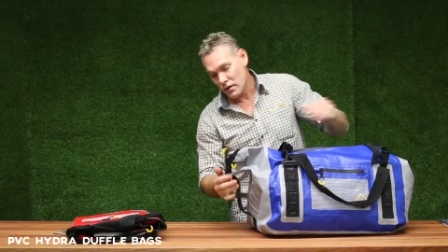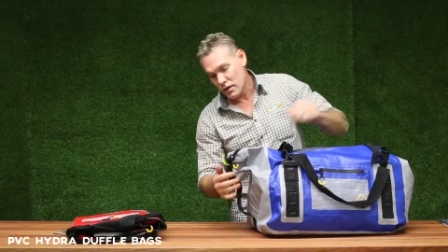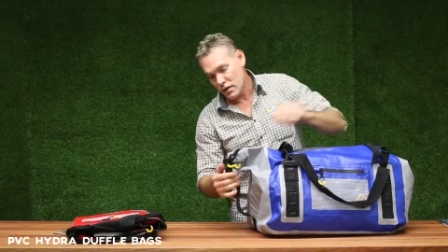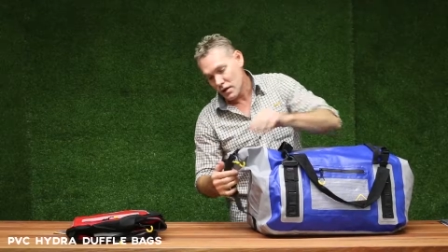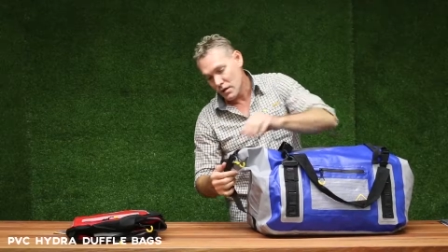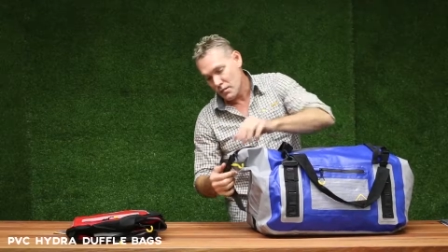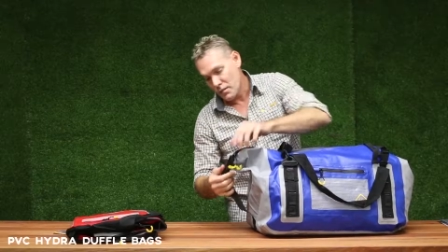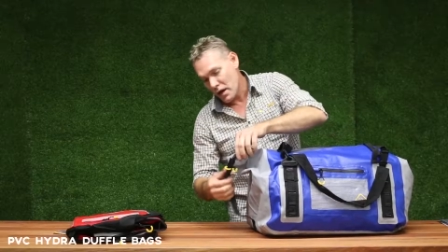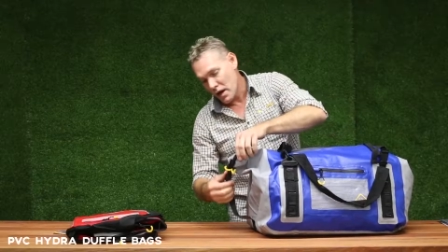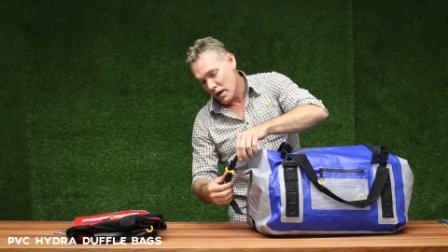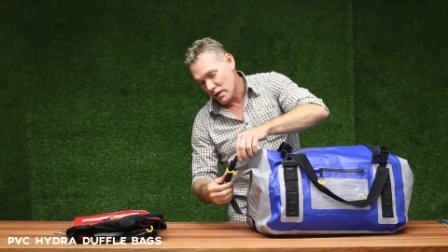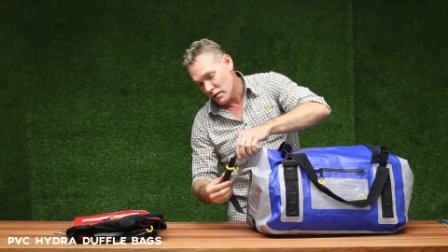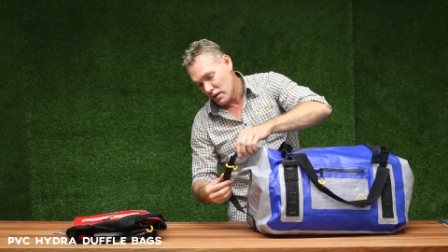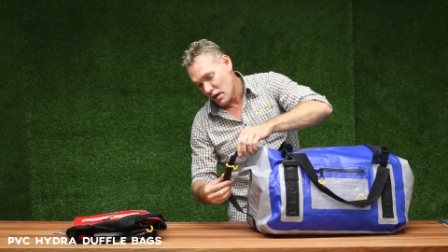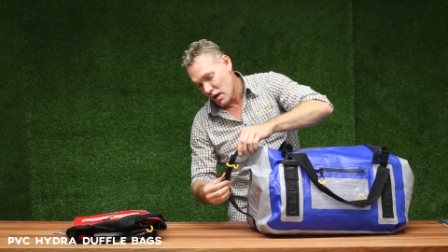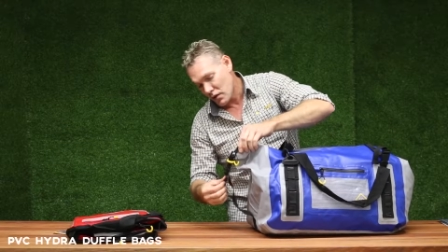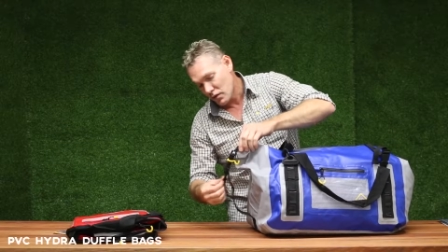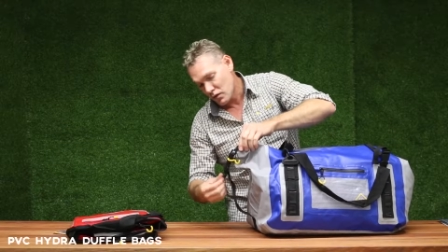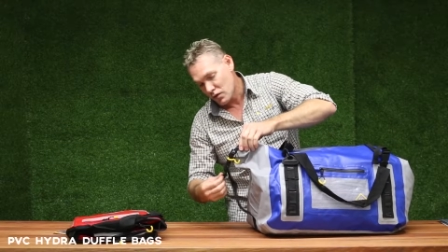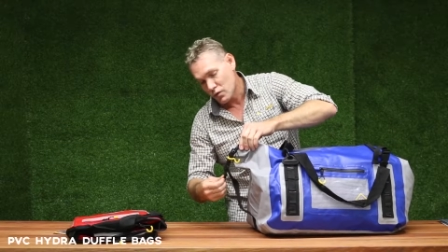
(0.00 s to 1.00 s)
the gear bag
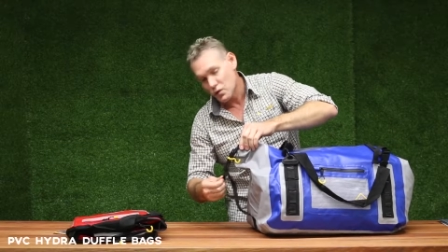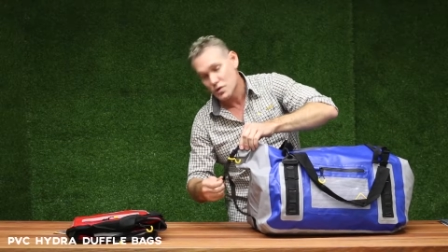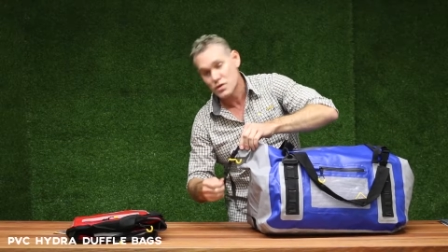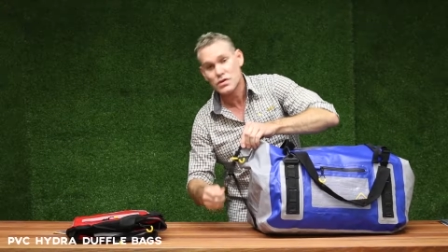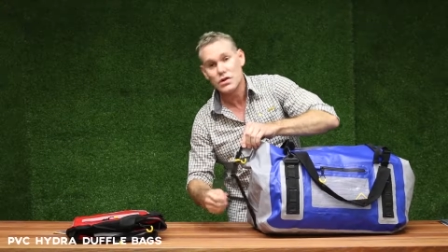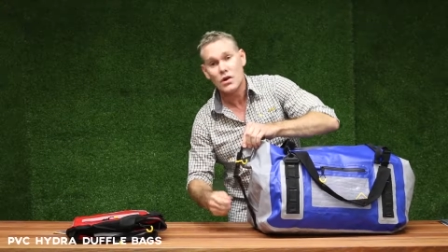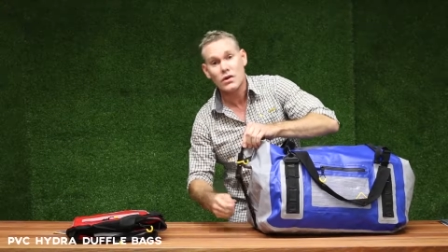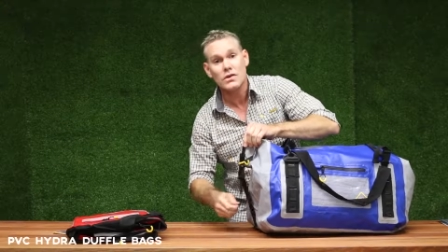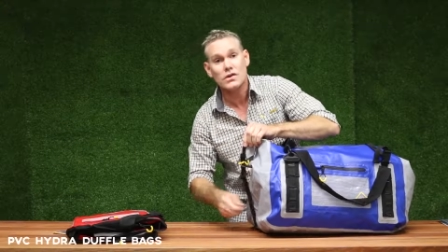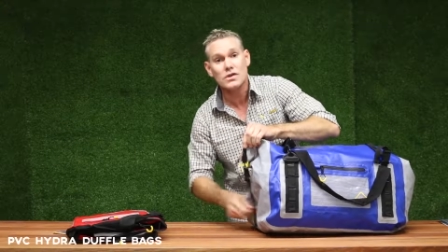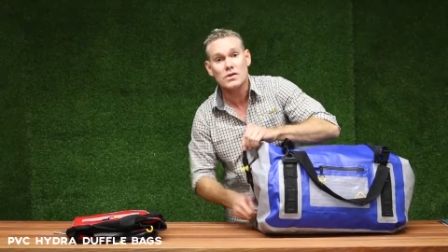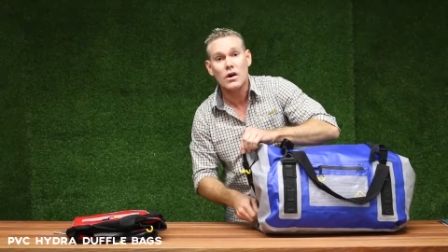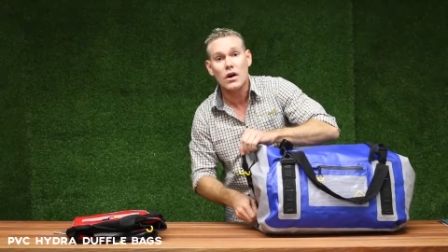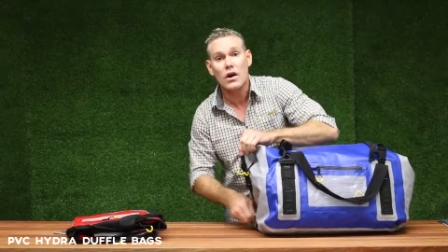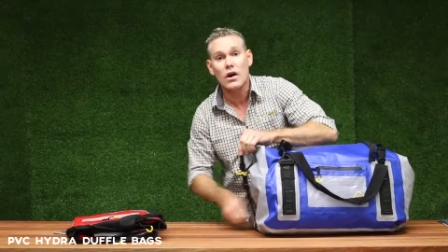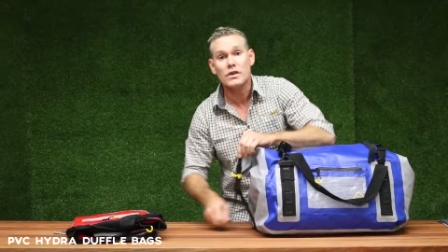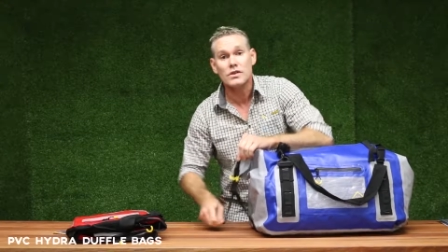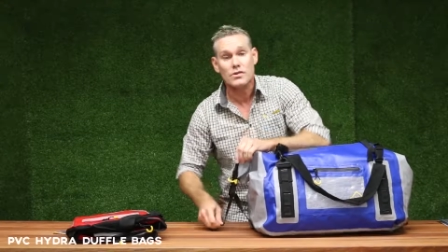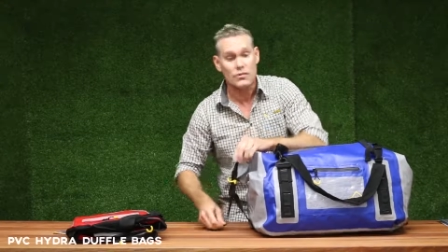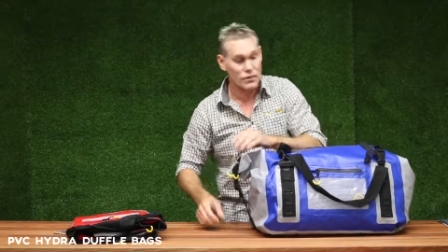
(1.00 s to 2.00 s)
down into a certain
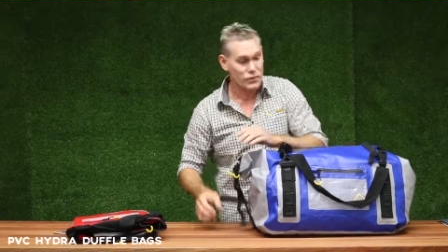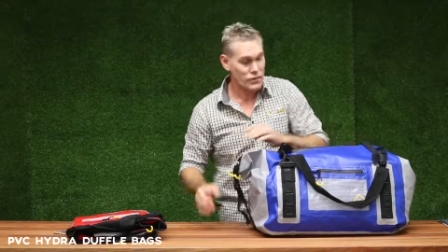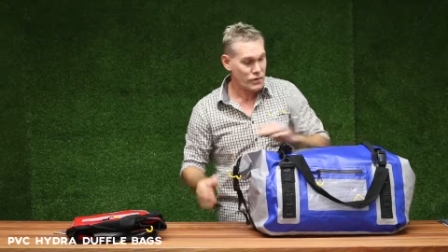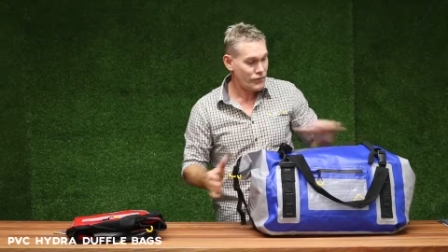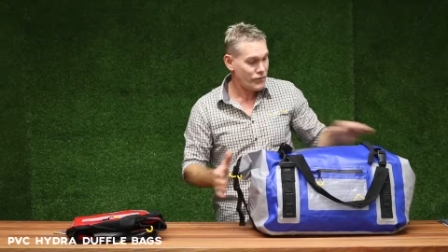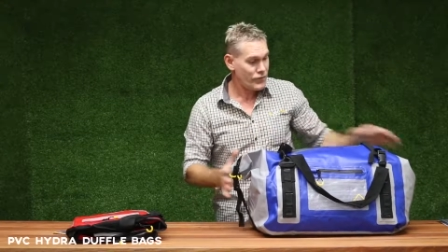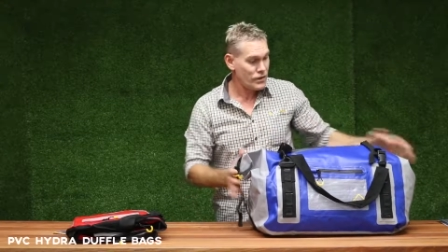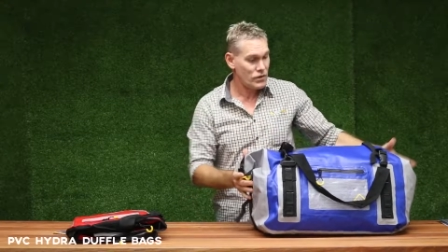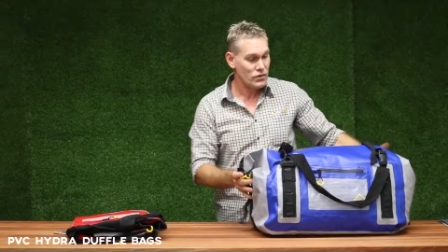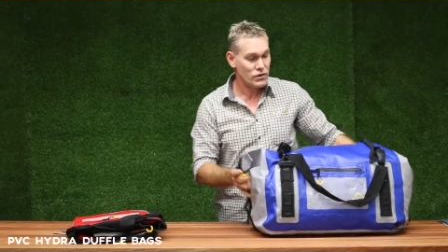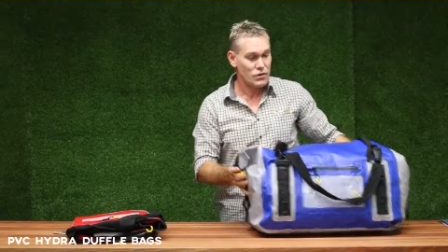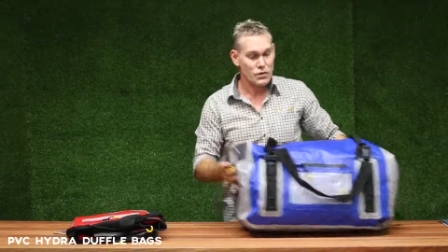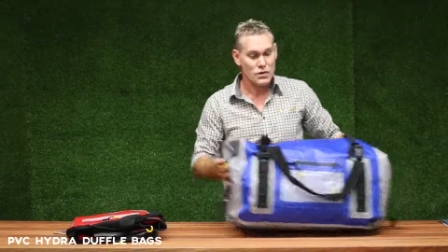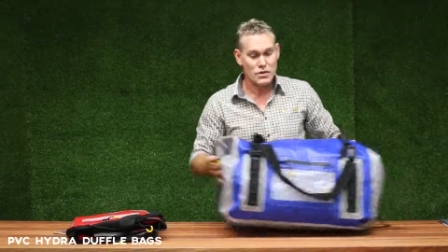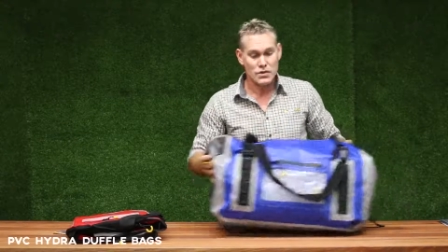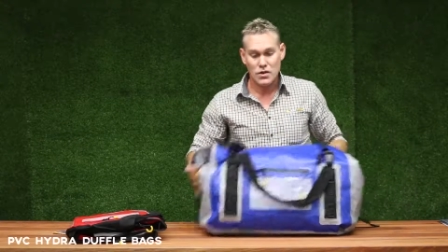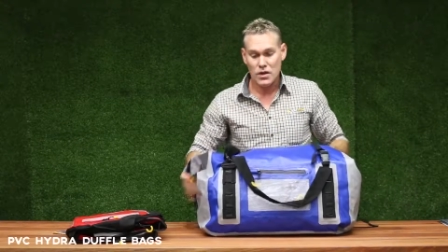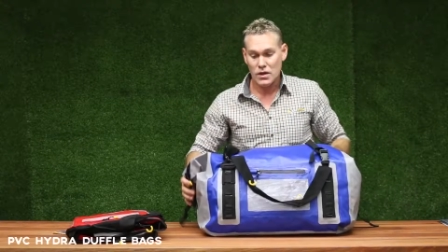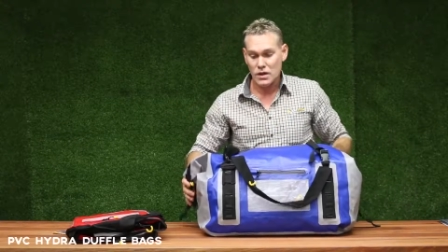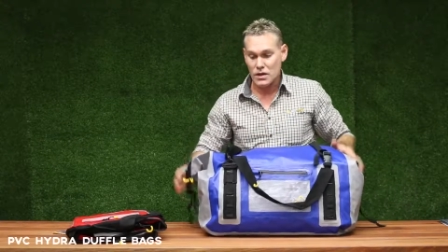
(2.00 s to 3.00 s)
size or fit into a
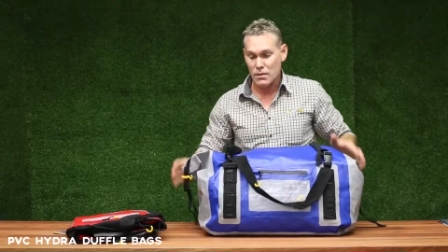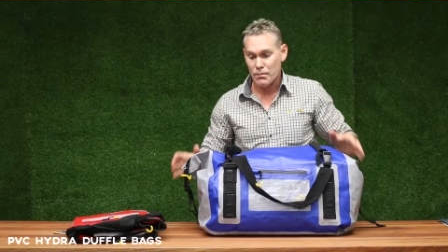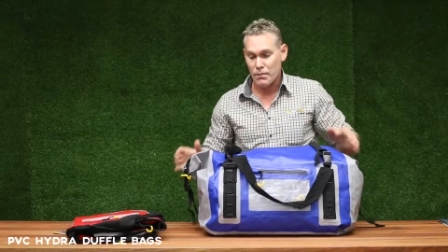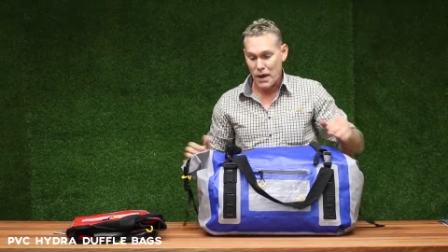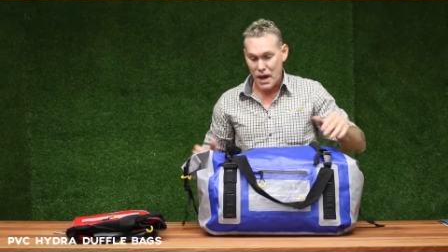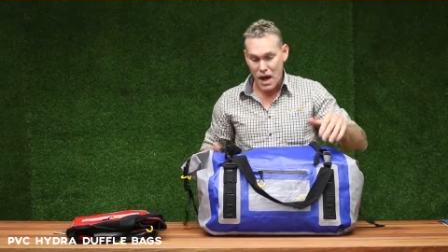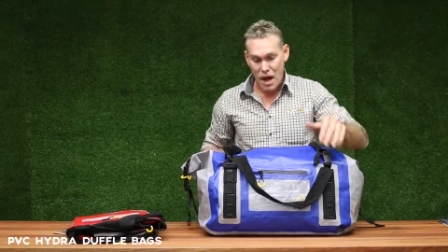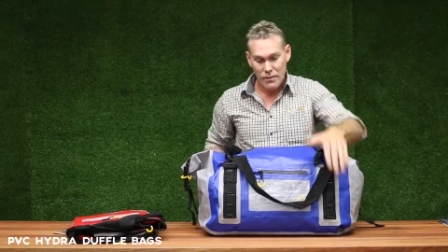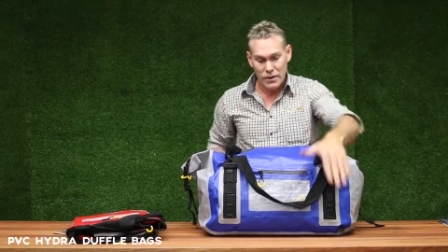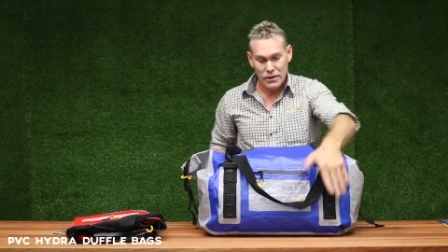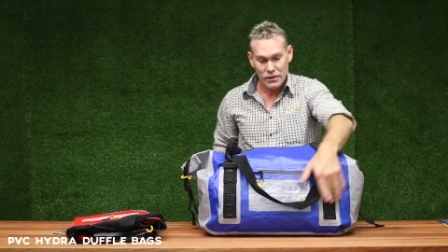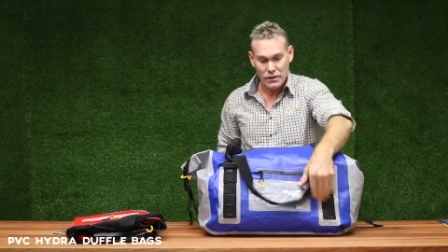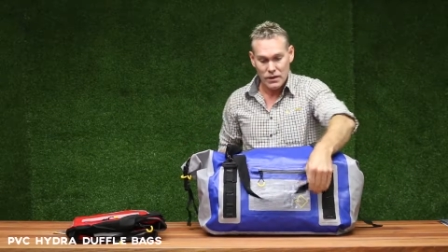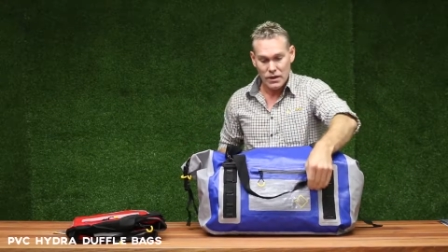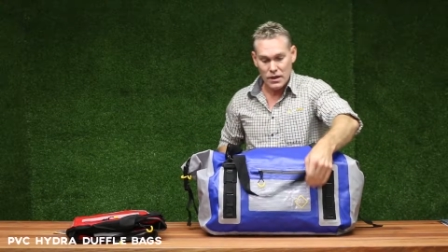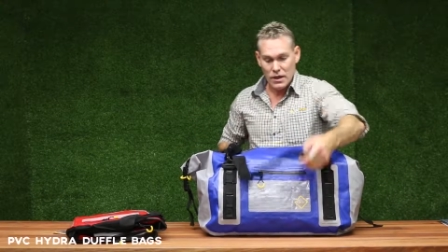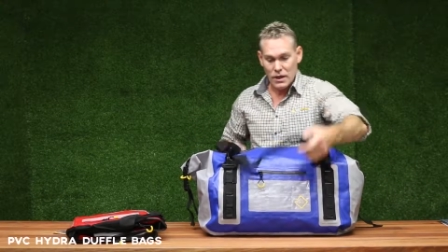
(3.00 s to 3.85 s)
certain compartment,